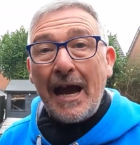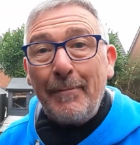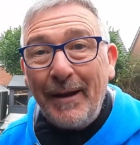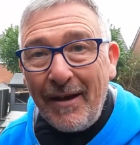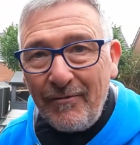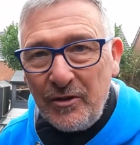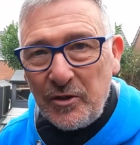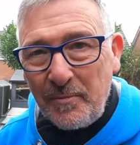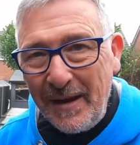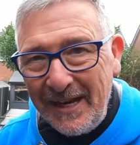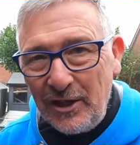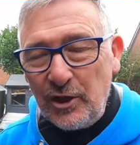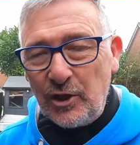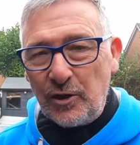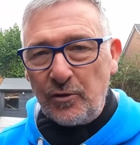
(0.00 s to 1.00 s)
I've been having some
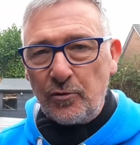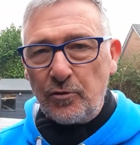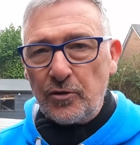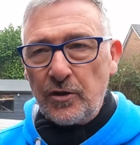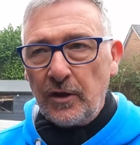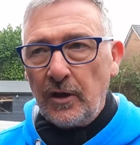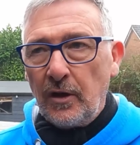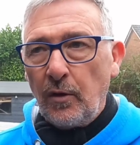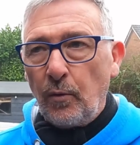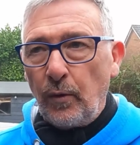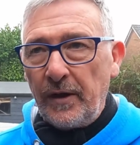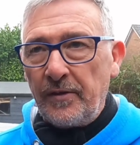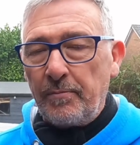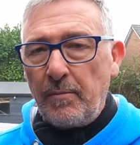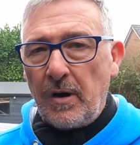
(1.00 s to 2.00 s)
issues
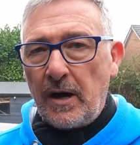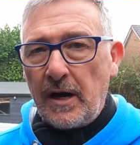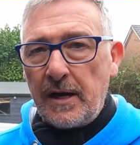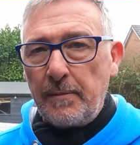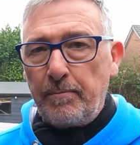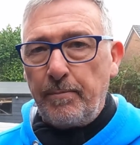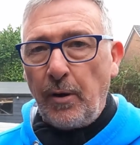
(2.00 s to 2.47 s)
with my